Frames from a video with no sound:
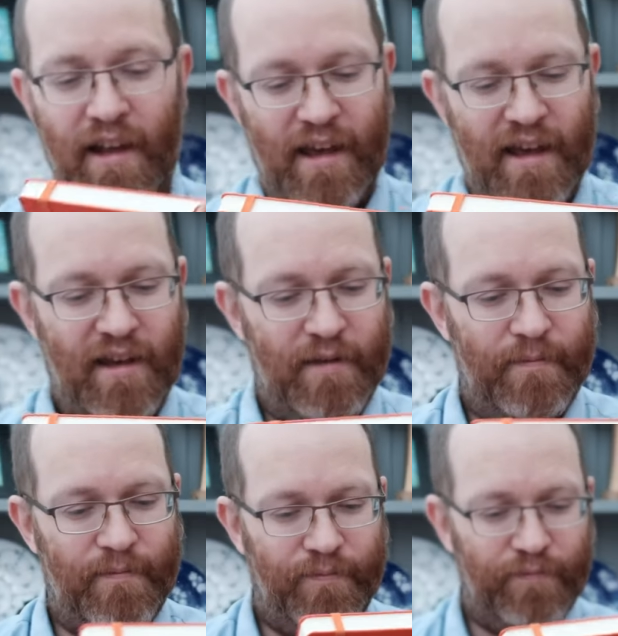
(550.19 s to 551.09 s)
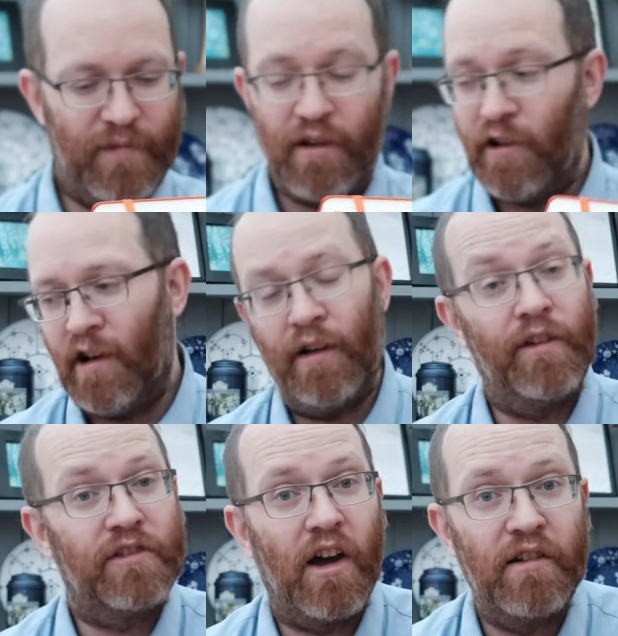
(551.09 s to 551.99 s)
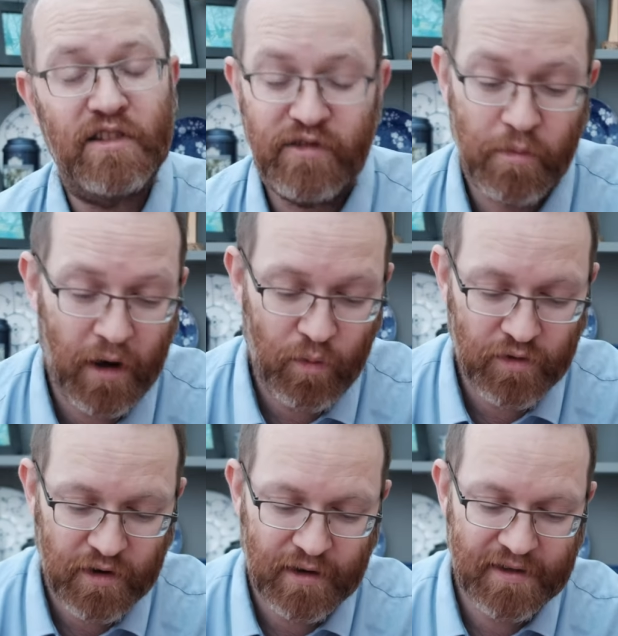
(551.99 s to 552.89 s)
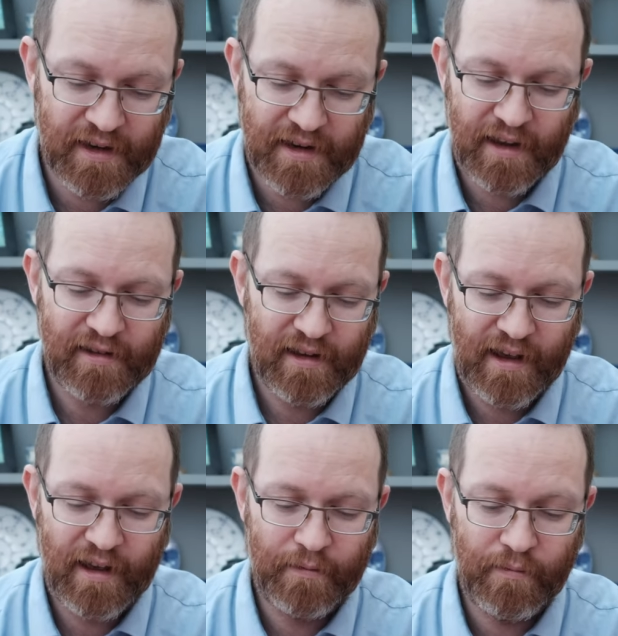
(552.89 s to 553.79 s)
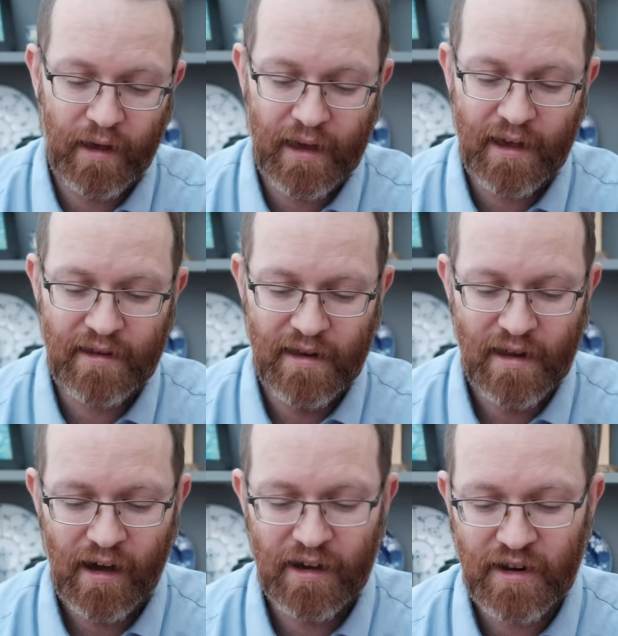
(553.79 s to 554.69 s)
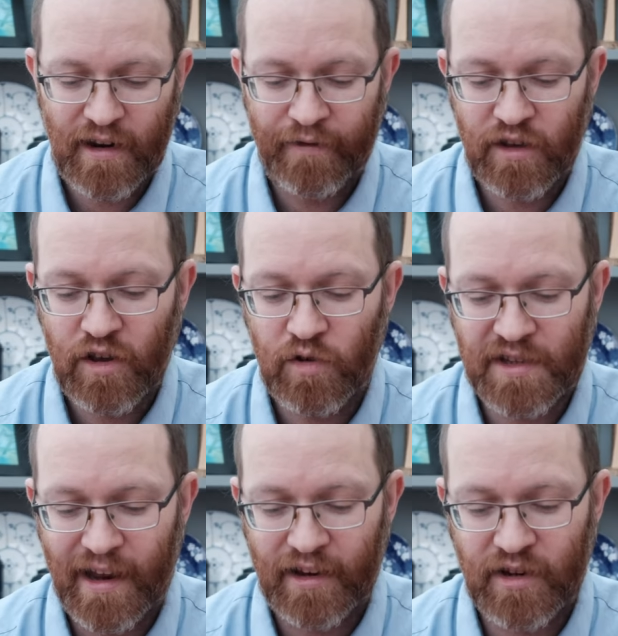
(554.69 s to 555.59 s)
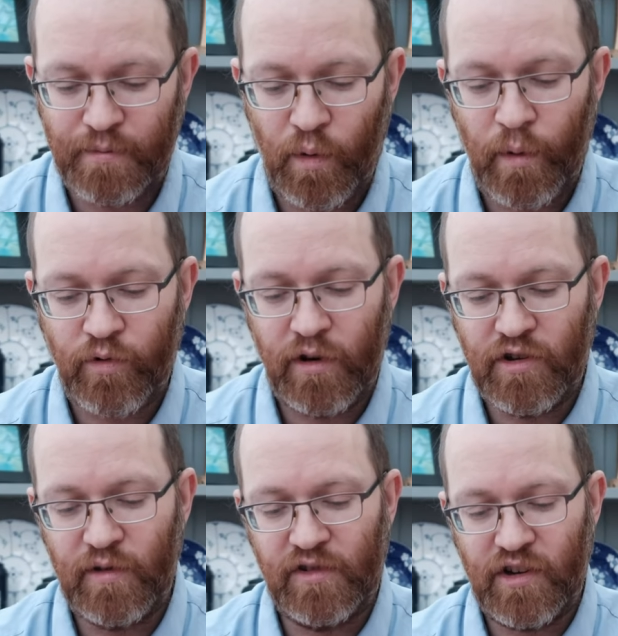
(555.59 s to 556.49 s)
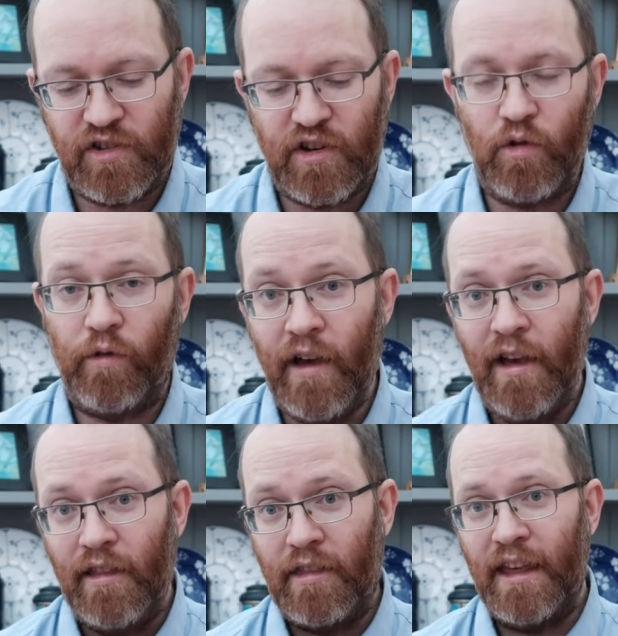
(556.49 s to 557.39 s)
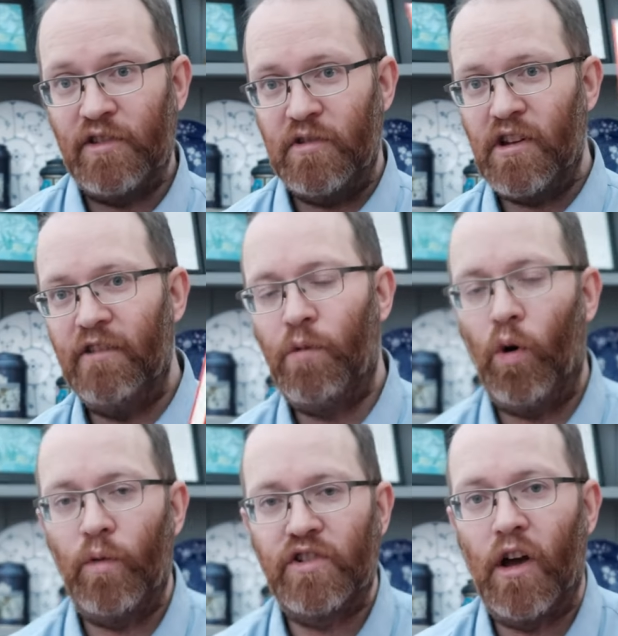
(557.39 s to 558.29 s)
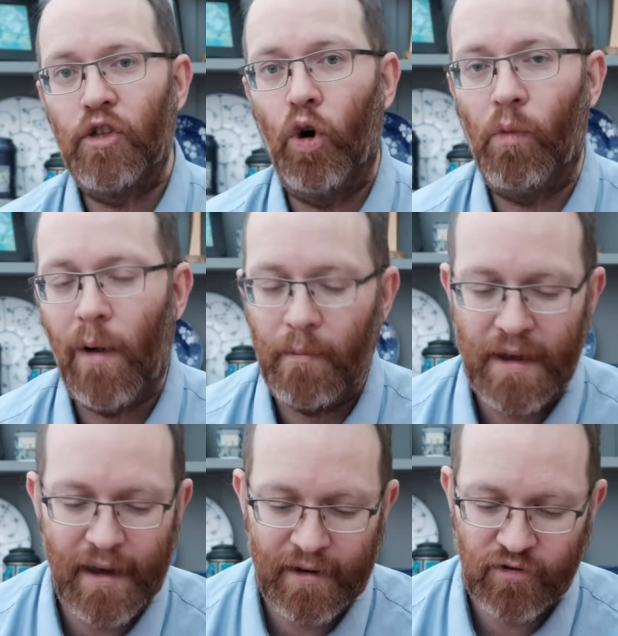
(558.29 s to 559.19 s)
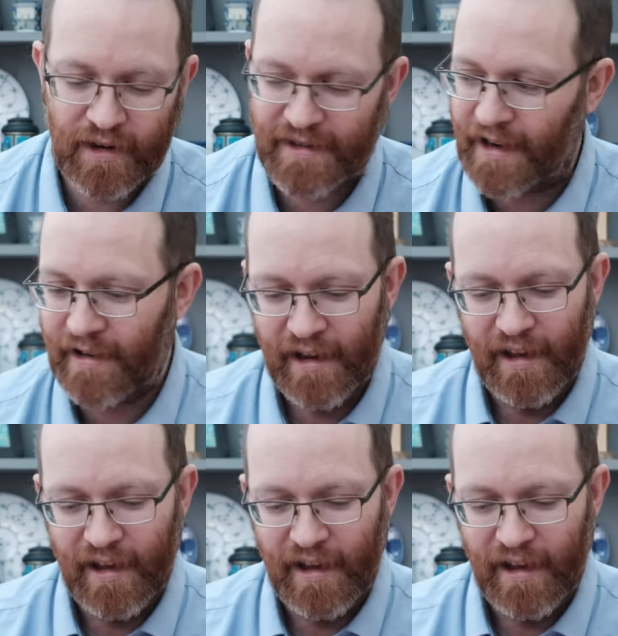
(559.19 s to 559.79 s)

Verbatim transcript: Um, there are other diaries which you might want to consider. Um, again, I don't have a huge selection, but what I'm trying to do is just show off the things which I've bought, which I thought might be interesting.